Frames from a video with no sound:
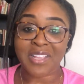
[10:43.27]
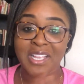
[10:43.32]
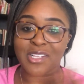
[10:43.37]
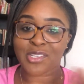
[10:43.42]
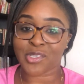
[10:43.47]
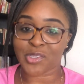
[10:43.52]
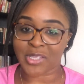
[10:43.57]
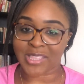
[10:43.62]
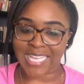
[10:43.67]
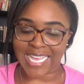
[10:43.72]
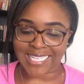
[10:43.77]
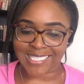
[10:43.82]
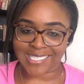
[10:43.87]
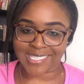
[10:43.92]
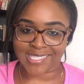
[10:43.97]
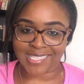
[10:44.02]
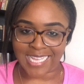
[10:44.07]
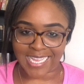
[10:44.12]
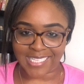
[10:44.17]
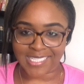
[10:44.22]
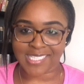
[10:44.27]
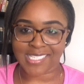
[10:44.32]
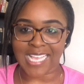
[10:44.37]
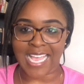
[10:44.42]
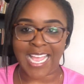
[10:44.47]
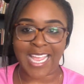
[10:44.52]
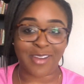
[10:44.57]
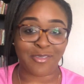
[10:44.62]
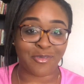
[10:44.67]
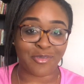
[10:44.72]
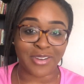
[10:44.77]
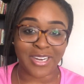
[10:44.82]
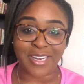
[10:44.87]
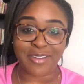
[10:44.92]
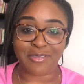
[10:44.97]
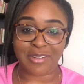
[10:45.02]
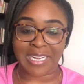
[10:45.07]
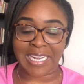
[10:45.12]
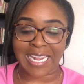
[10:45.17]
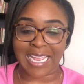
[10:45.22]
So that's that. I really,
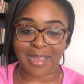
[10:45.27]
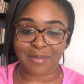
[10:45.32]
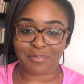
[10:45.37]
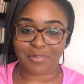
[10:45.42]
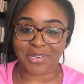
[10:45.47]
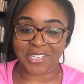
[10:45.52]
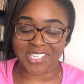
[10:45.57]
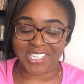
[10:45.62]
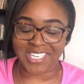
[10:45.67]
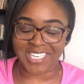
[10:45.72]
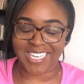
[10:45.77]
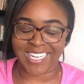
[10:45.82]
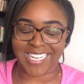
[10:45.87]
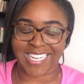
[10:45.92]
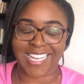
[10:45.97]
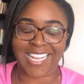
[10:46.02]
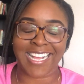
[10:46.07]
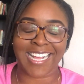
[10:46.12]
really appreciate it.